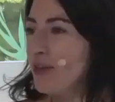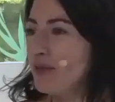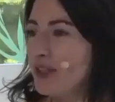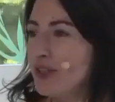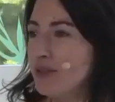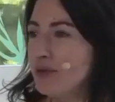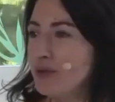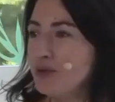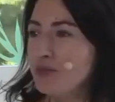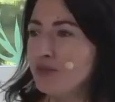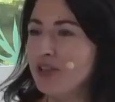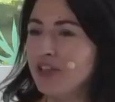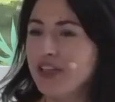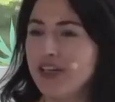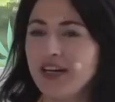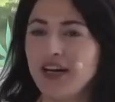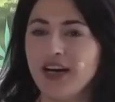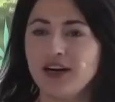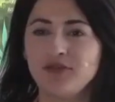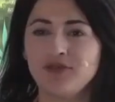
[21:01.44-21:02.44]
many people
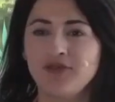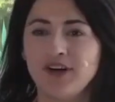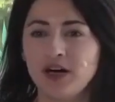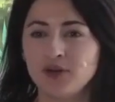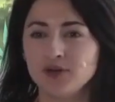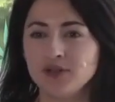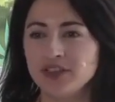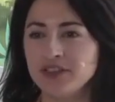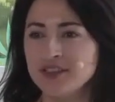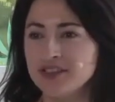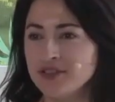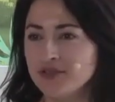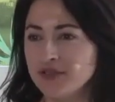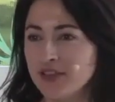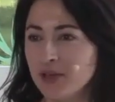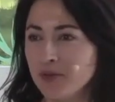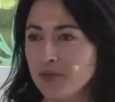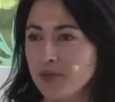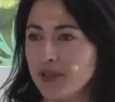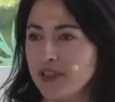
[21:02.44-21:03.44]
here are founders of
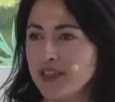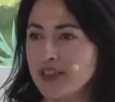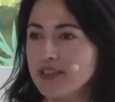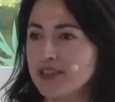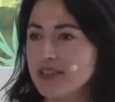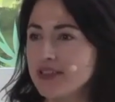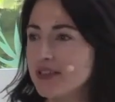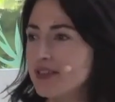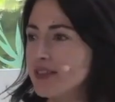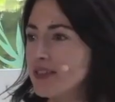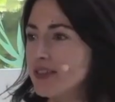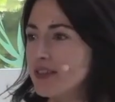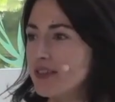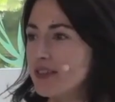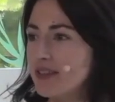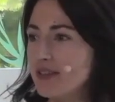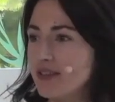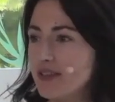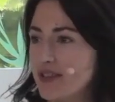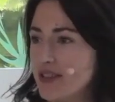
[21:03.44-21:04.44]
companies,
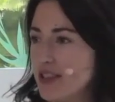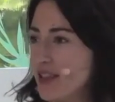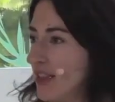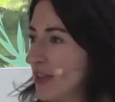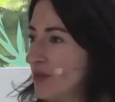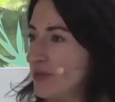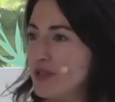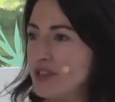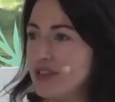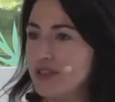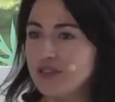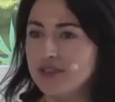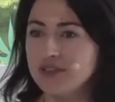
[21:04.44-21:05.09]
startups?